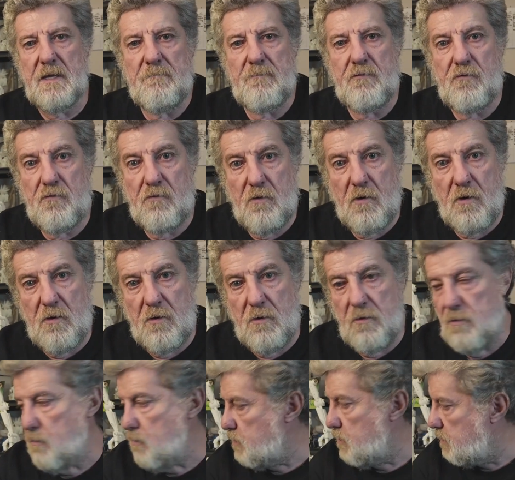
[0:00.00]

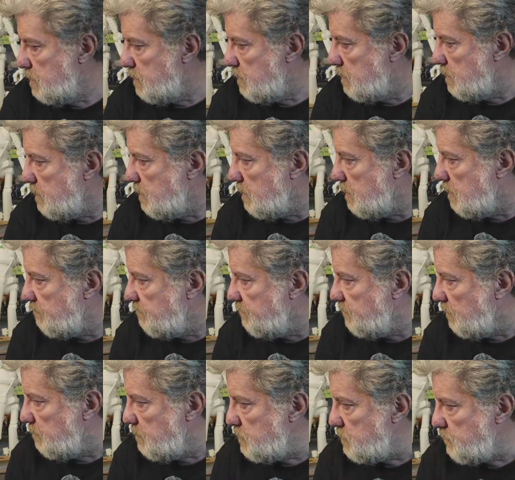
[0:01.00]
Pro
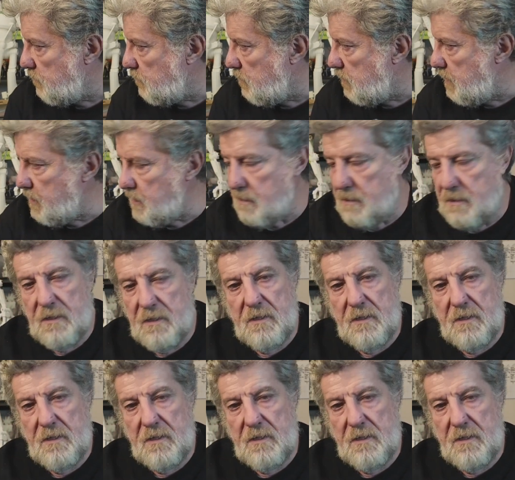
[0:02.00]
filament dryer.